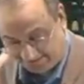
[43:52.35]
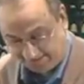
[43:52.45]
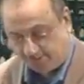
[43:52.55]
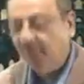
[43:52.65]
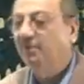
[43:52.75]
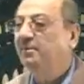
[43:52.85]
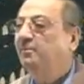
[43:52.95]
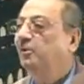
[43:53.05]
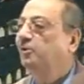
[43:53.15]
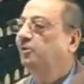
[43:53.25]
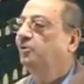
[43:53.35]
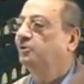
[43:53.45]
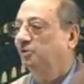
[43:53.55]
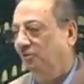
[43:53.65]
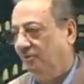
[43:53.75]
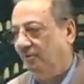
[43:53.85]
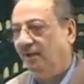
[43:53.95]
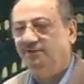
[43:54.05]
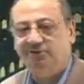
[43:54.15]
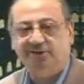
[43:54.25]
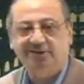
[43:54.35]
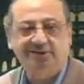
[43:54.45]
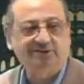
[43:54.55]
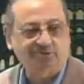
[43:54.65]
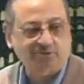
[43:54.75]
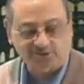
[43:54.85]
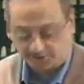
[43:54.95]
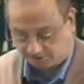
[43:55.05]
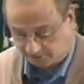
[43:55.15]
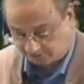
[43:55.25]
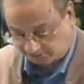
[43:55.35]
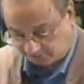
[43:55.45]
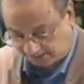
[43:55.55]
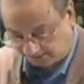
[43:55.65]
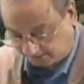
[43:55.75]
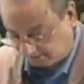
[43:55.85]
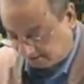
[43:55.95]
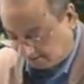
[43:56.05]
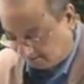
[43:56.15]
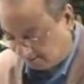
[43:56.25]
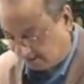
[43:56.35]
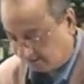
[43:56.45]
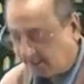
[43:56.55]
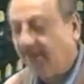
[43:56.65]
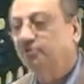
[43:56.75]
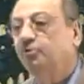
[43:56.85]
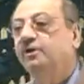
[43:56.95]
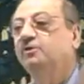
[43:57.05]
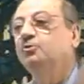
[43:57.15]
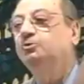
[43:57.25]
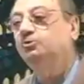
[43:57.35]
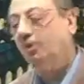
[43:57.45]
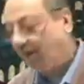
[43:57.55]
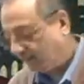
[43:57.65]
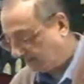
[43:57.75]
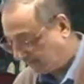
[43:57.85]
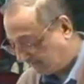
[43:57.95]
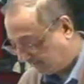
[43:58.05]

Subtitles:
You will be able to answer these questions nicely. Maza turidu Suad?